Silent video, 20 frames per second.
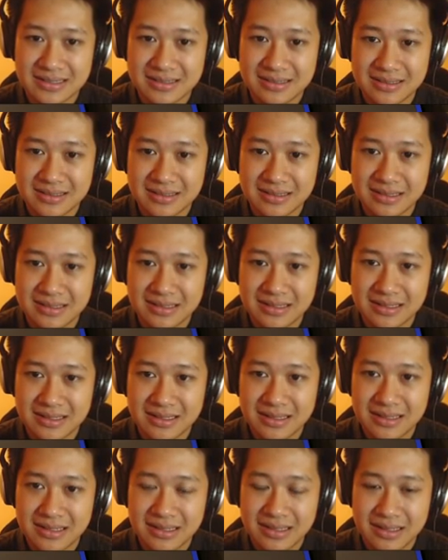
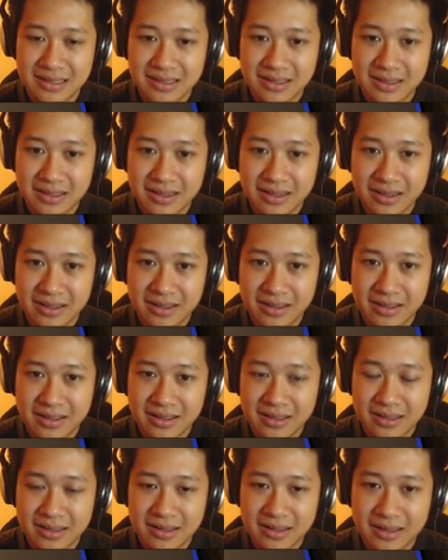
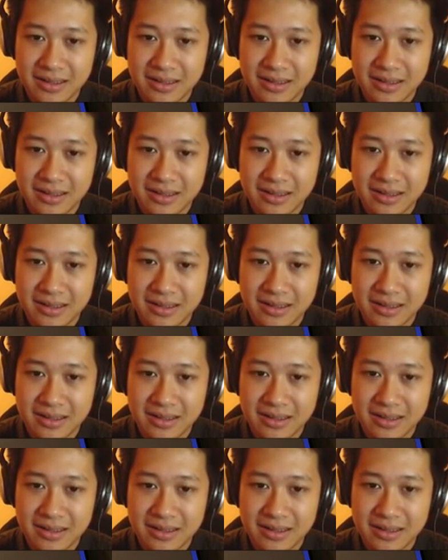(no one is talking)